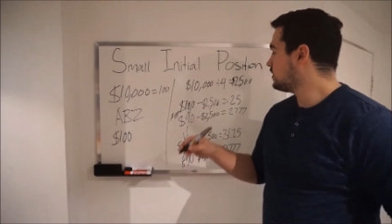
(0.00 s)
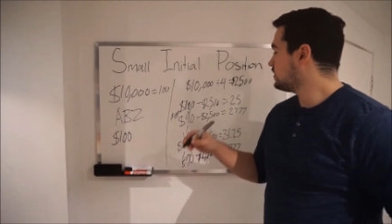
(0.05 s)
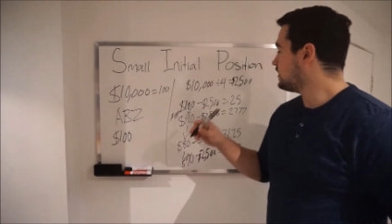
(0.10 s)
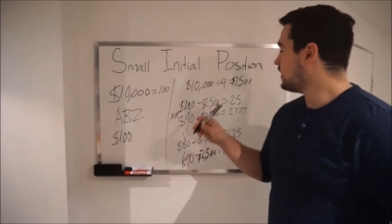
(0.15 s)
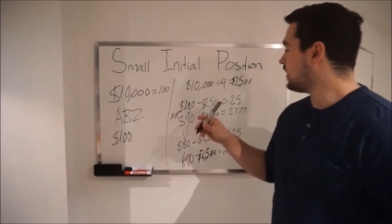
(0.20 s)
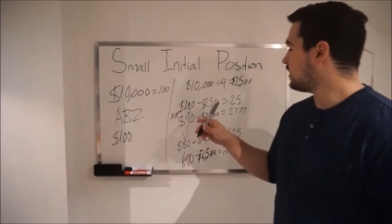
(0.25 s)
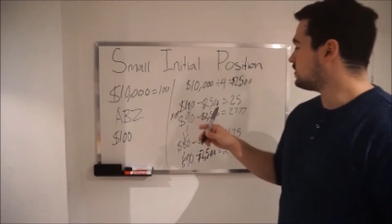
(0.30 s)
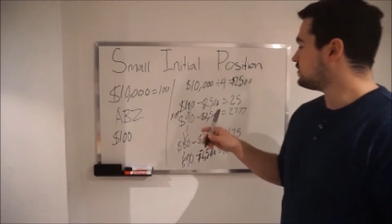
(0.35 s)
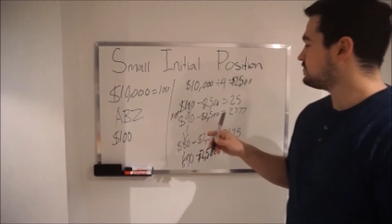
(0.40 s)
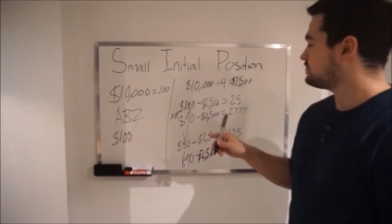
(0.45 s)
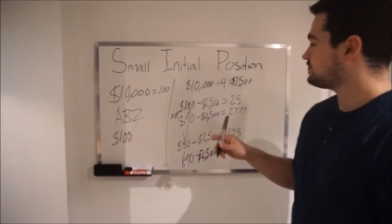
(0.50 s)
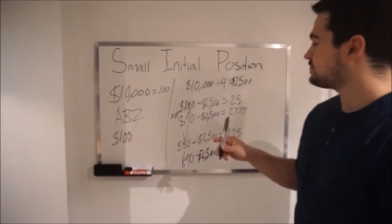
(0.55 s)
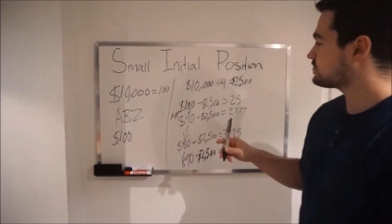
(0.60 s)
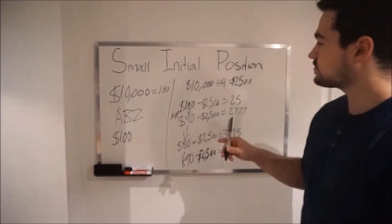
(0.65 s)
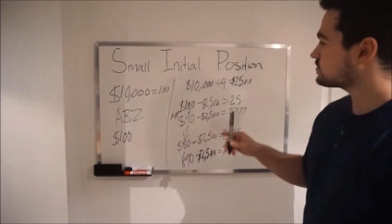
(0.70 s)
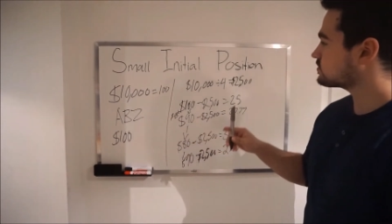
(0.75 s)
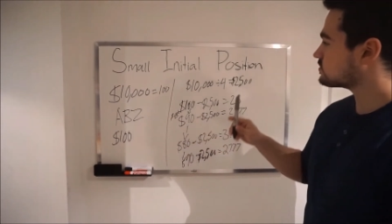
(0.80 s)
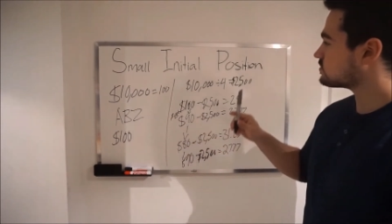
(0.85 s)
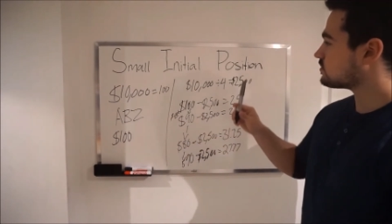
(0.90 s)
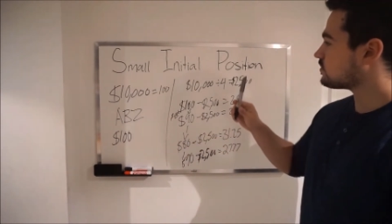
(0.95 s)
Now,
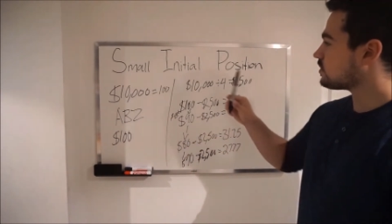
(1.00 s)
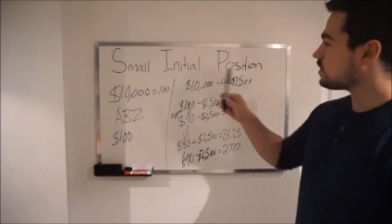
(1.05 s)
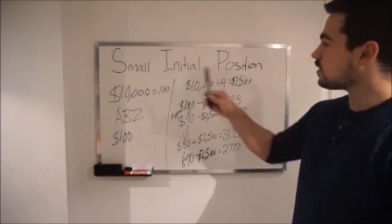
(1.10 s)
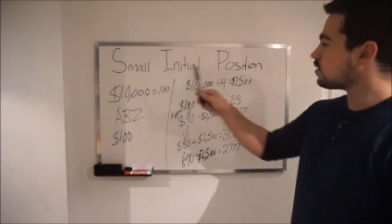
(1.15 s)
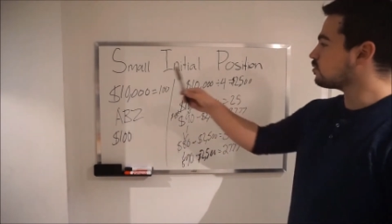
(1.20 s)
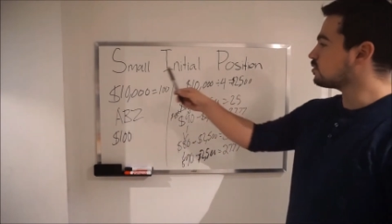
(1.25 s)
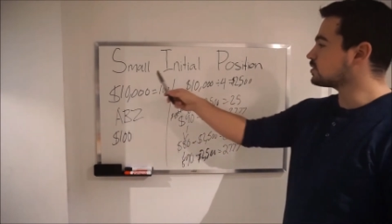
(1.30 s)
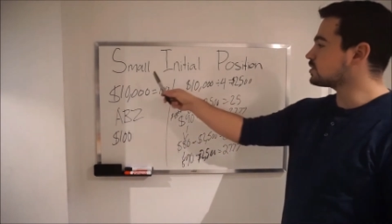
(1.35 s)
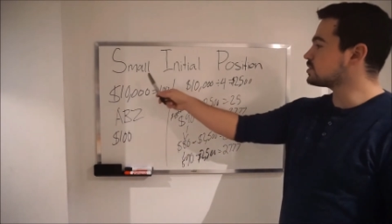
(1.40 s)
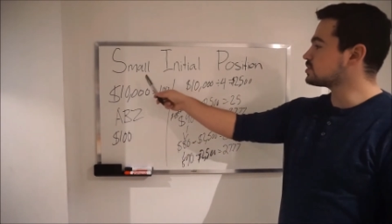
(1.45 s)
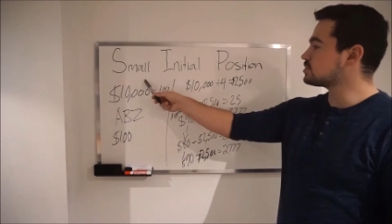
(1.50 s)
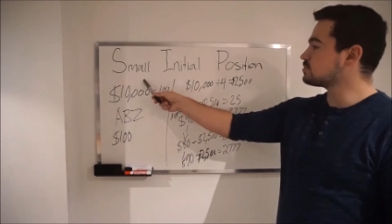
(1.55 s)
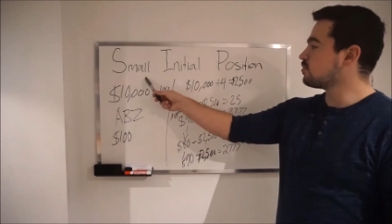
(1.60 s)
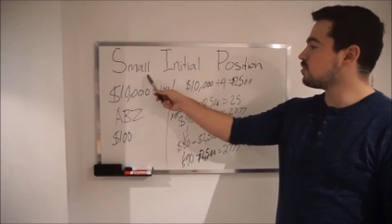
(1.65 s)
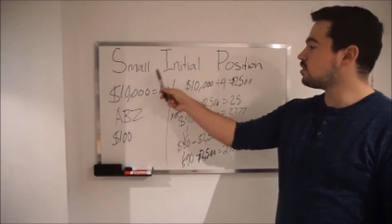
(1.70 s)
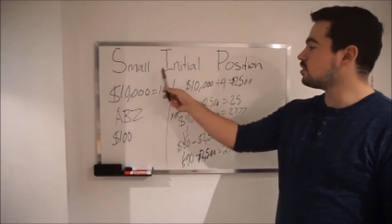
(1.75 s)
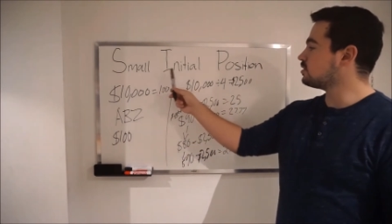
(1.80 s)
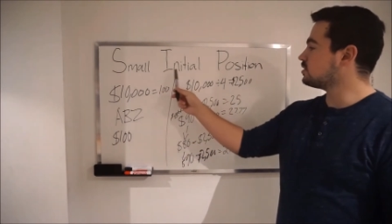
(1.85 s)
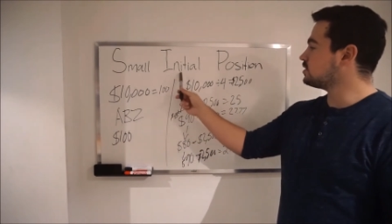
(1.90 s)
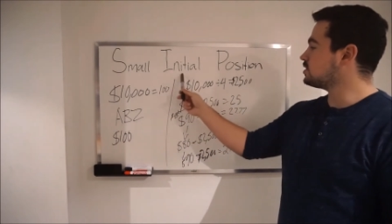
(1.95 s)
with the
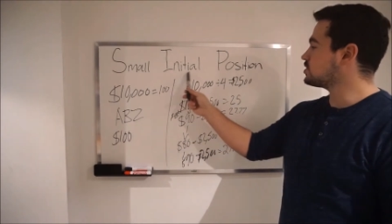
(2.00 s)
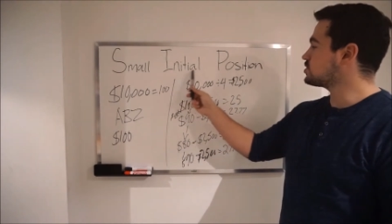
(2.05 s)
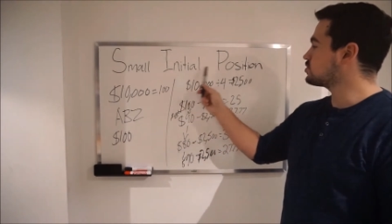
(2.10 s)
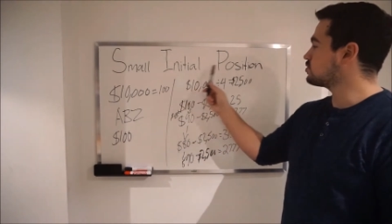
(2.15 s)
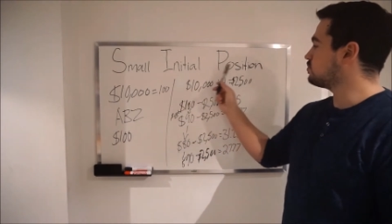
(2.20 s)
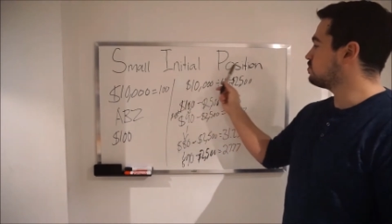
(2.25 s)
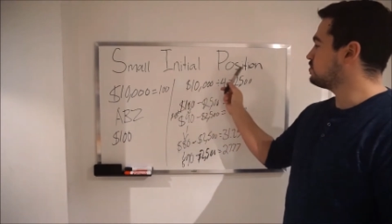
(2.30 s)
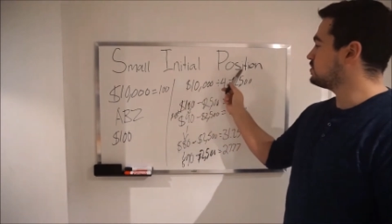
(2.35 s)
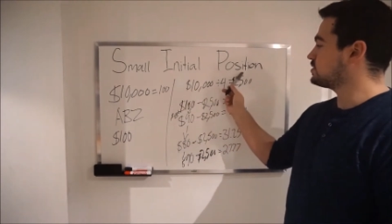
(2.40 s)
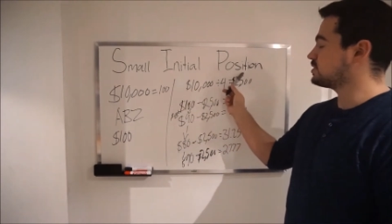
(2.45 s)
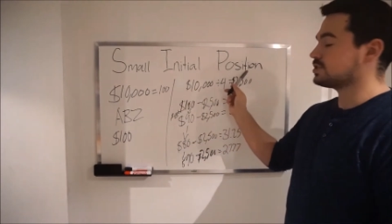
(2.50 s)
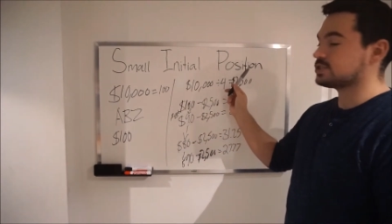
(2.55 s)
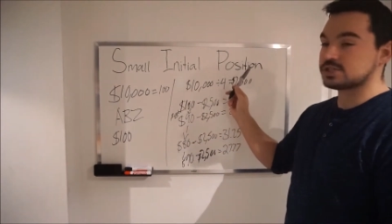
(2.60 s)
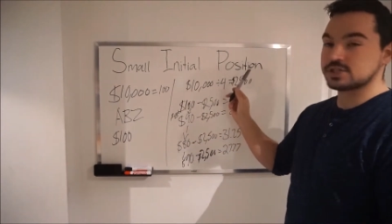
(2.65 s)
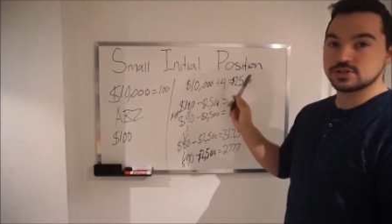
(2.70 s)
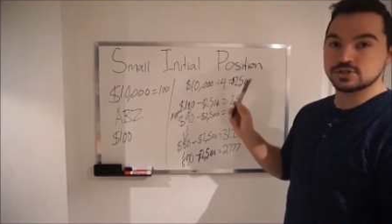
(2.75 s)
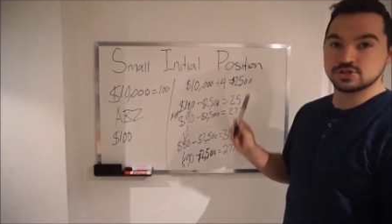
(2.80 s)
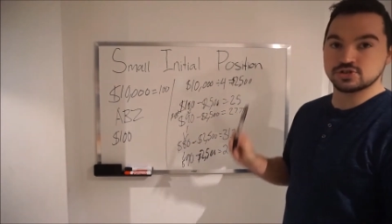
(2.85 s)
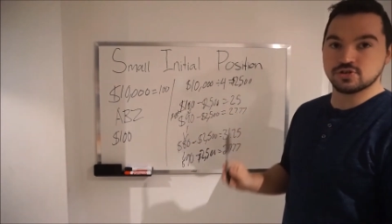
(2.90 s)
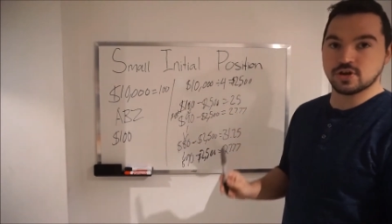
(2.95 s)
small initial
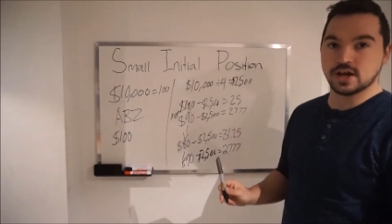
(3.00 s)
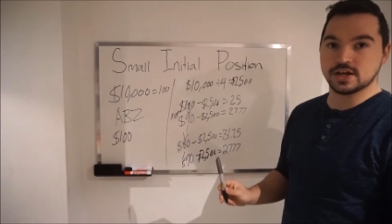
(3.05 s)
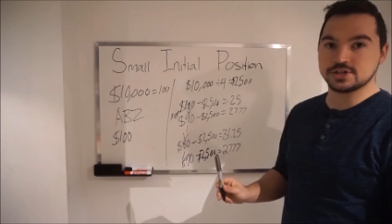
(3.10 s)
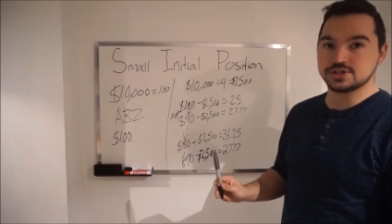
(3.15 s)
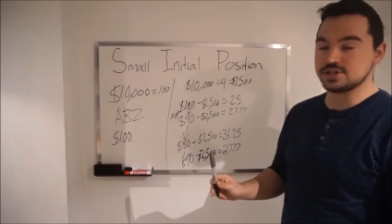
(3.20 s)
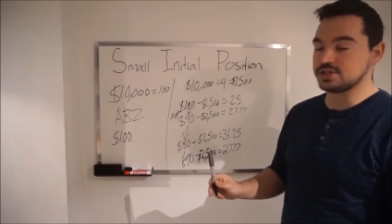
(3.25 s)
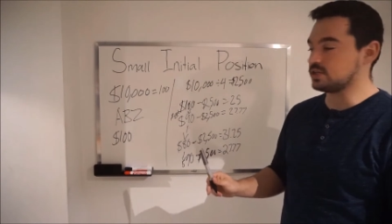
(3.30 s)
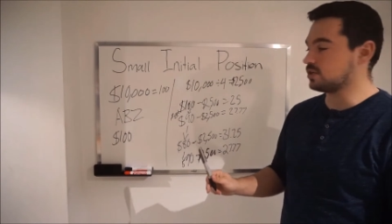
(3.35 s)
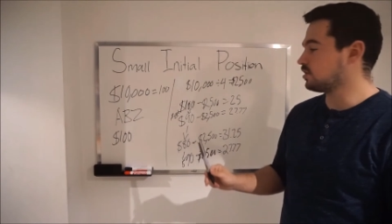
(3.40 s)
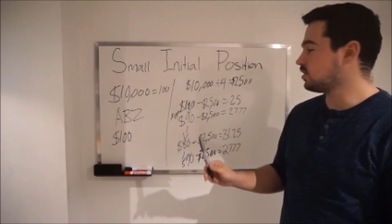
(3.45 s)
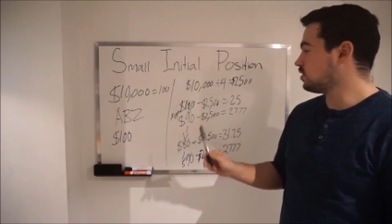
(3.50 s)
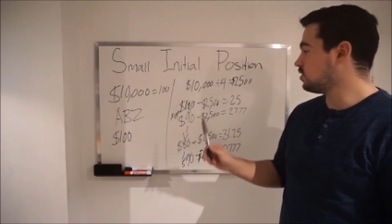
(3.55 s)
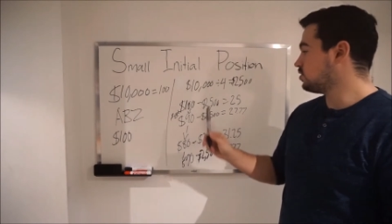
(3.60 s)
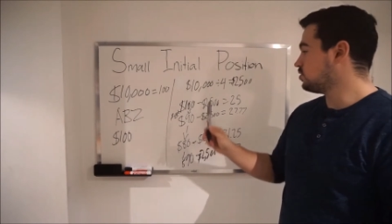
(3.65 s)
position strategy,